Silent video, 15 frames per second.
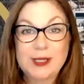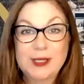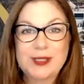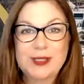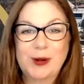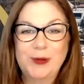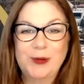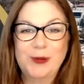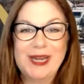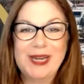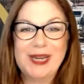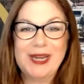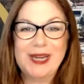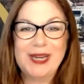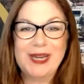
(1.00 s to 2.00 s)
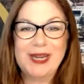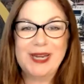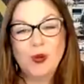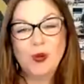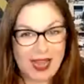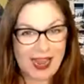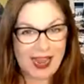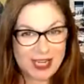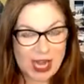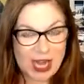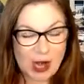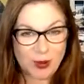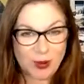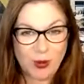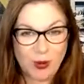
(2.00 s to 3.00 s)
are live and
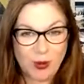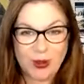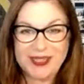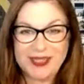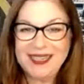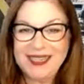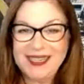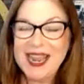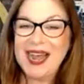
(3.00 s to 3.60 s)
now recording.